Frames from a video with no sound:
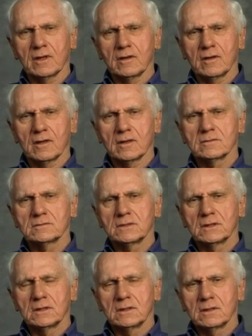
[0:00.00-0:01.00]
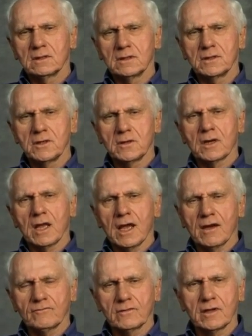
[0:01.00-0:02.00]
And uh, a year and a
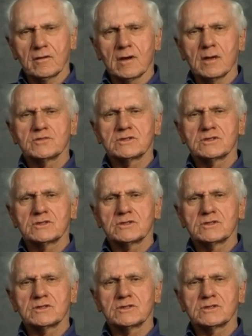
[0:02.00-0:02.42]
half later,